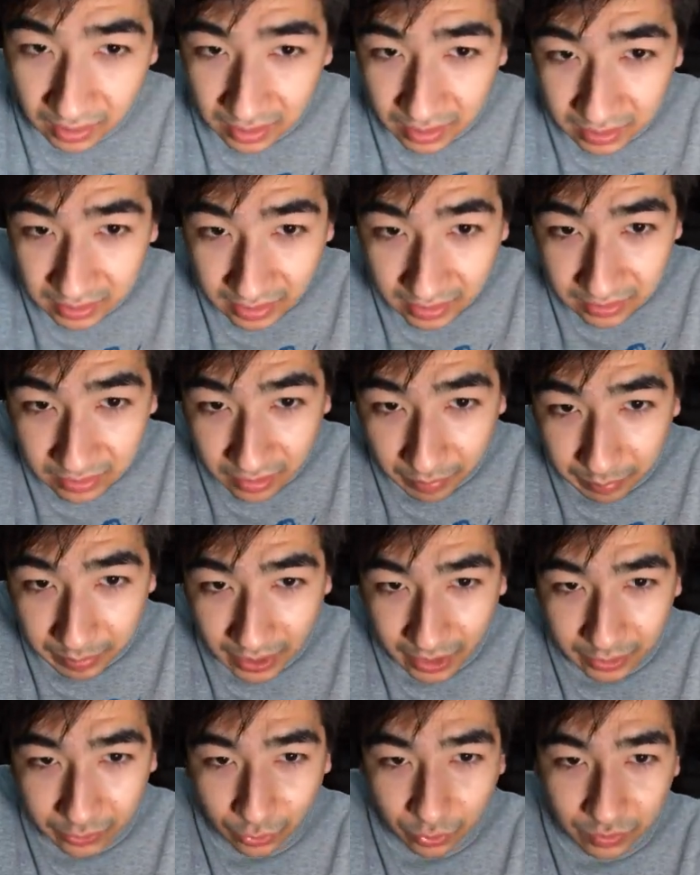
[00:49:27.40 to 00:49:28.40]
That's the
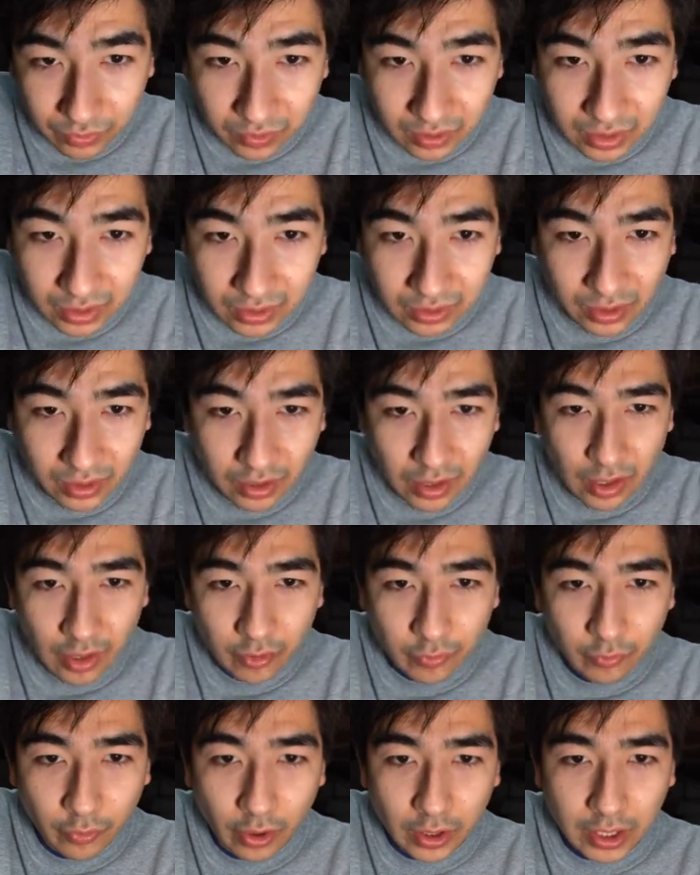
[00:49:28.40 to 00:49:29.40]
plan, Christine.
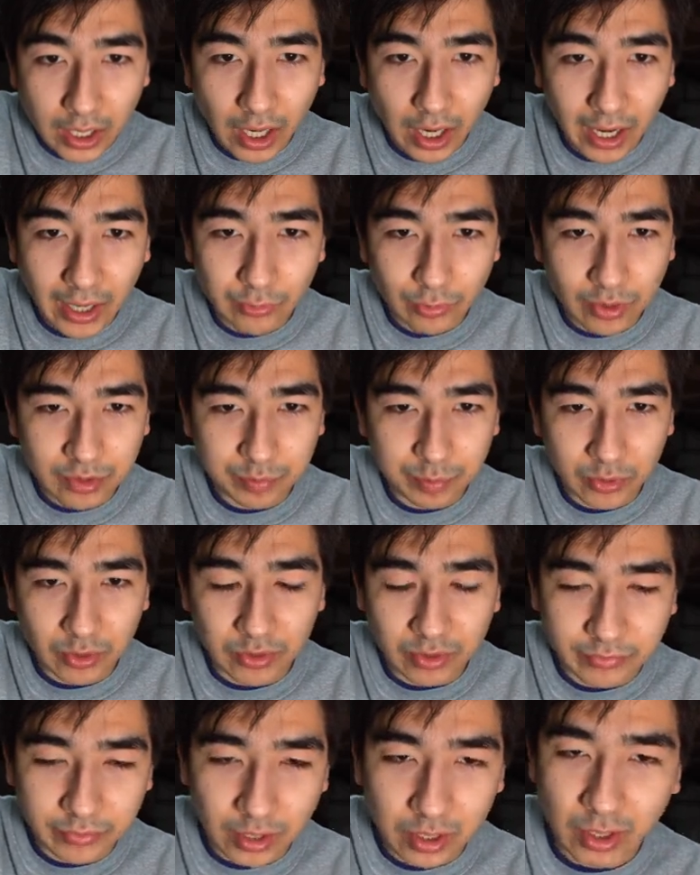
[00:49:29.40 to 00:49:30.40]
Foggy, hi Rice Bowl,
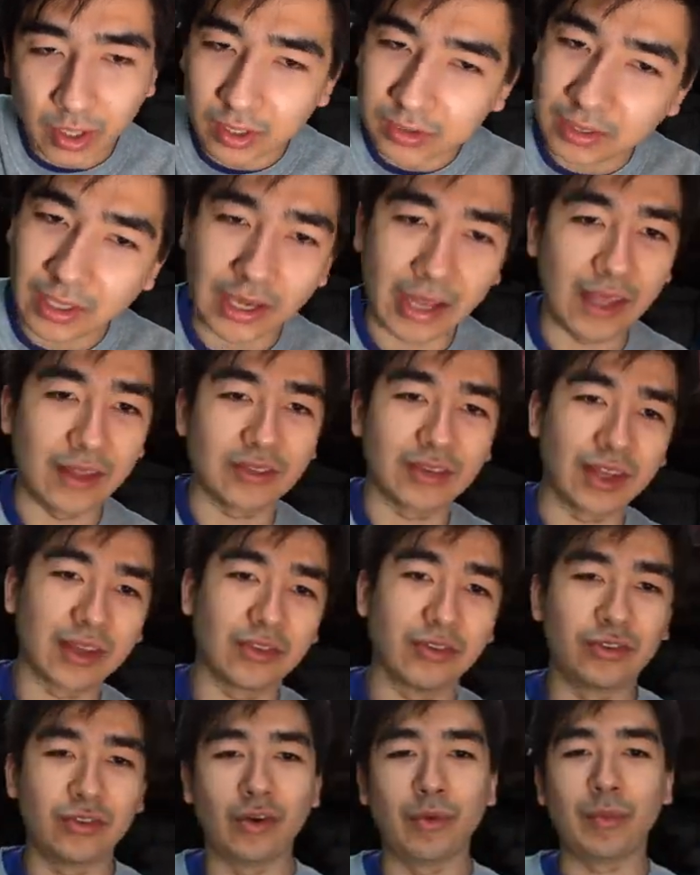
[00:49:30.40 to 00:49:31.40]
love the content. Ace, thank you
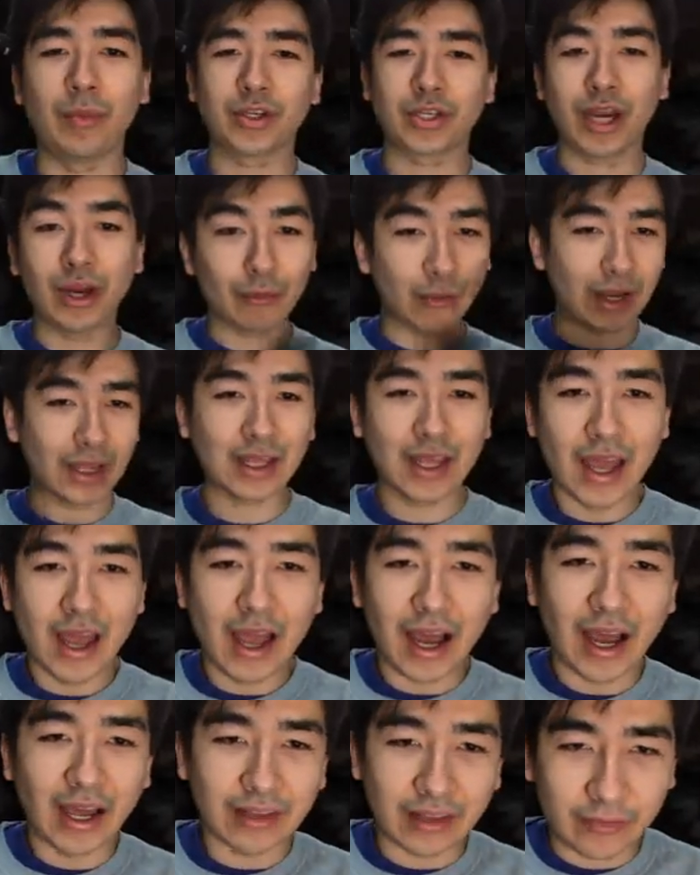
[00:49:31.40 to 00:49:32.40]
so much. I reckon
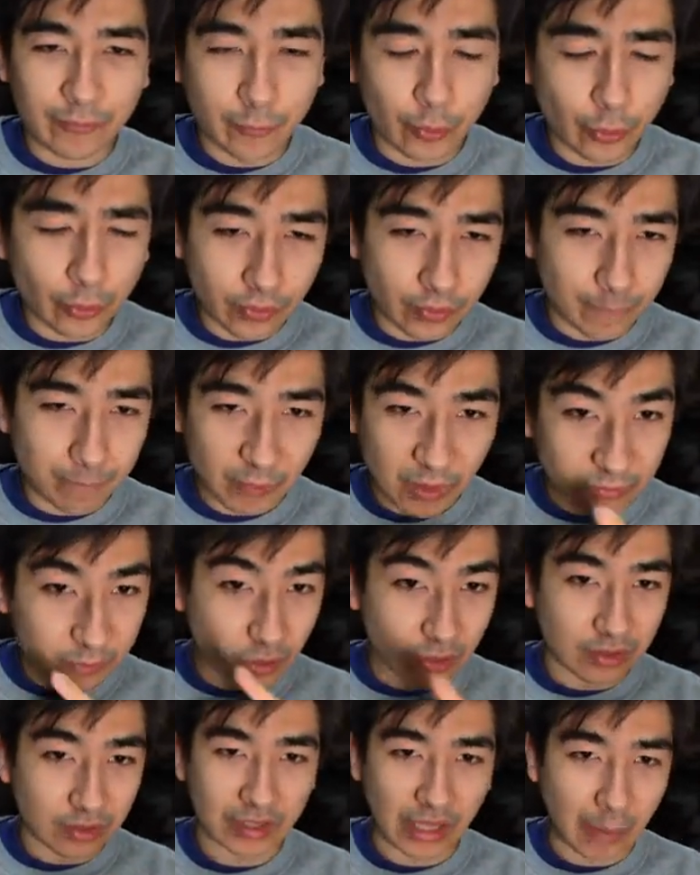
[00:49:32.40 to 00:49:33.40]
if you're
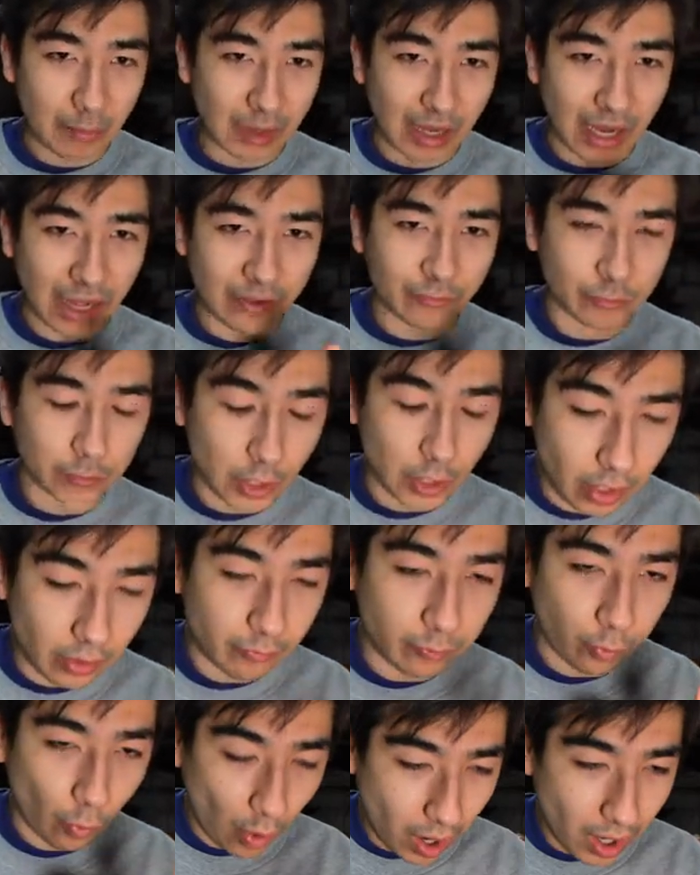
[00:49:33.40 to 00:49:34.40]
the same guy,
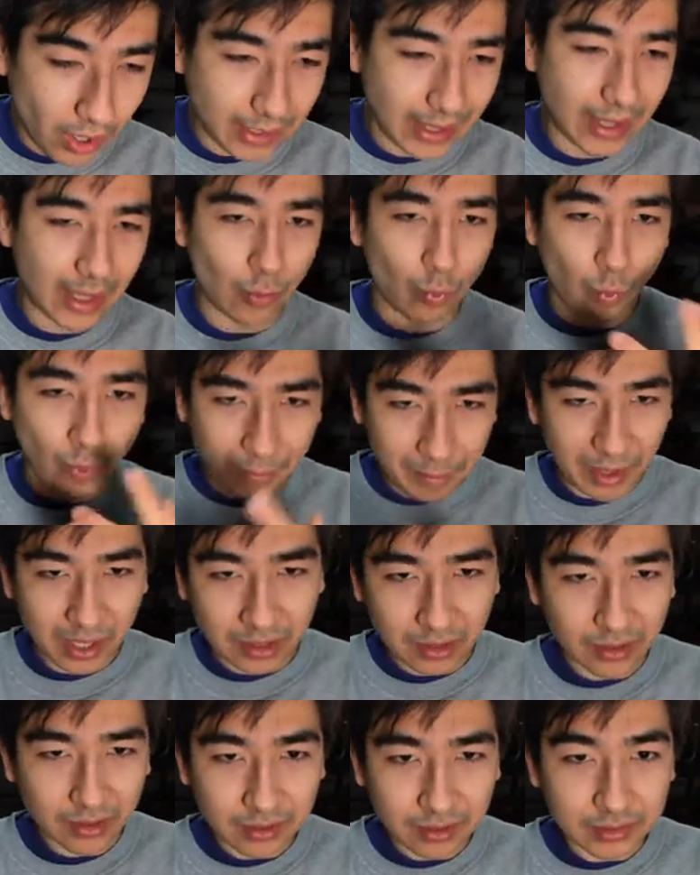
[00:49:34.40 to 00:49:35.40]
Foggy
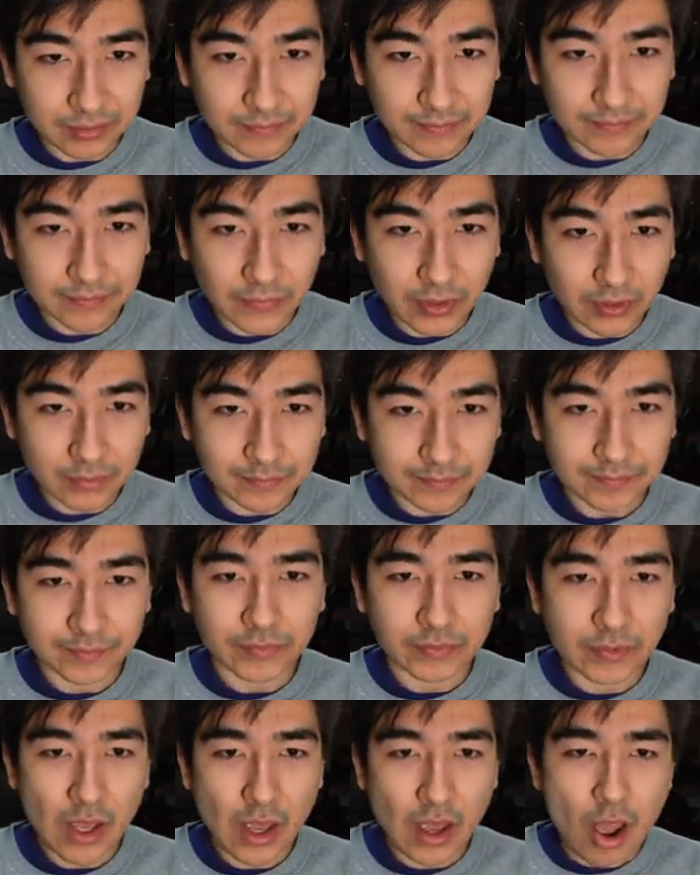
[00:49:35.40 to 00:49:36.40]
Wibbit.
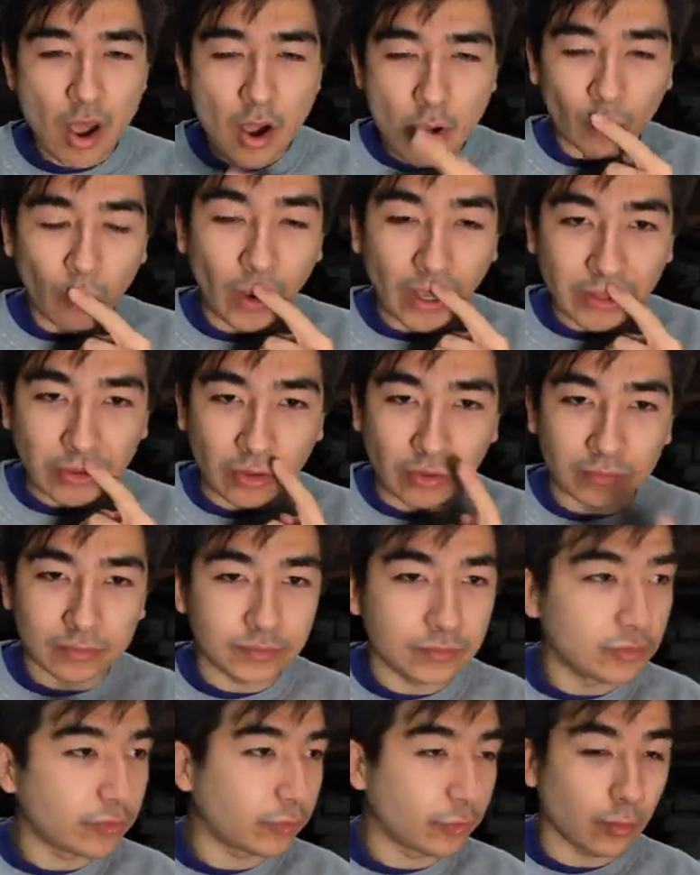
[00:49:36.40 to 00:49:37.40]
Wait,
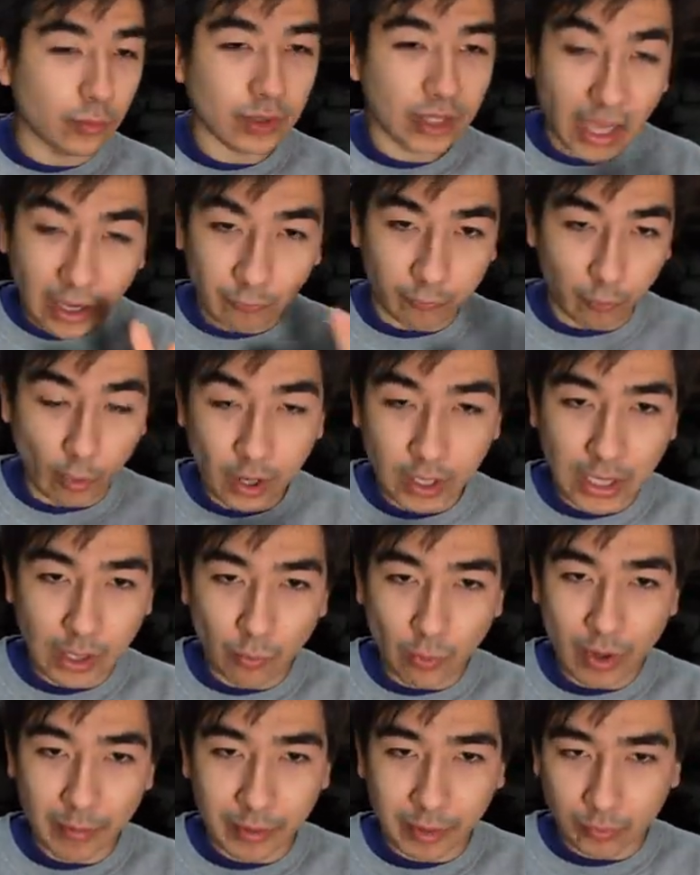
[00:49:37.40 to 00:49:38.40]
yeah, Foggy
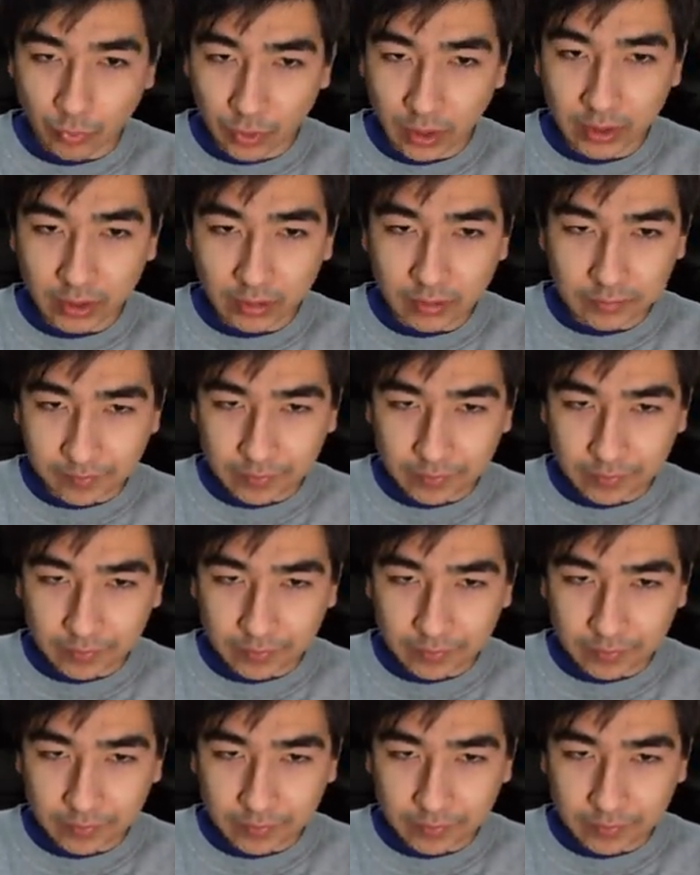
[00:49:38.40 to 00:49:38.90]
Wibbit, right?